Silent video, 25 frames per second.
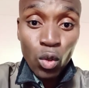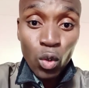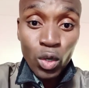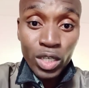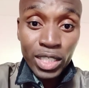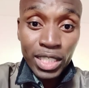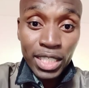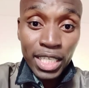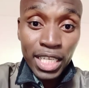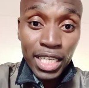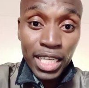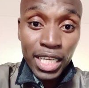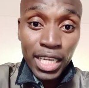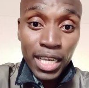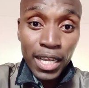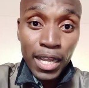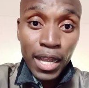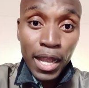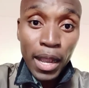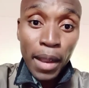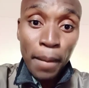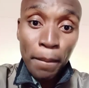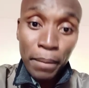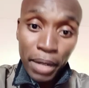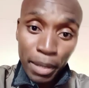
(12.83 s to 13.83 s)
concerning
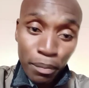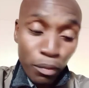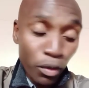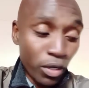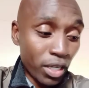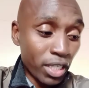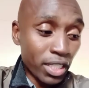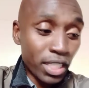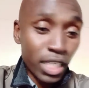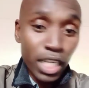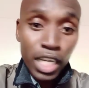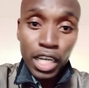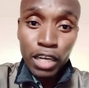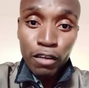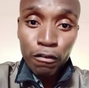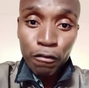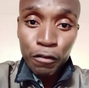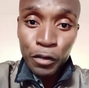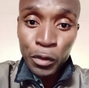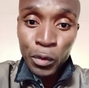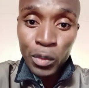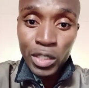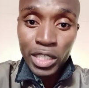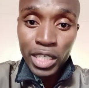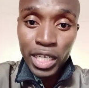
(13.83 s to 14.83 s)
my political
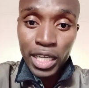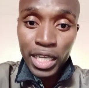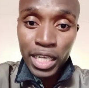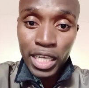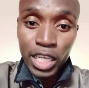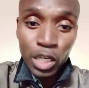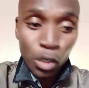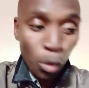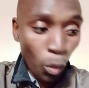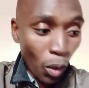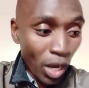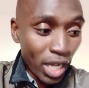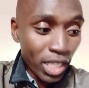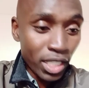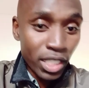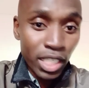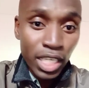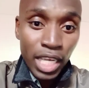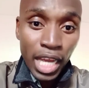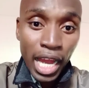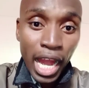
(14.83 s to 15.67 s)
future and what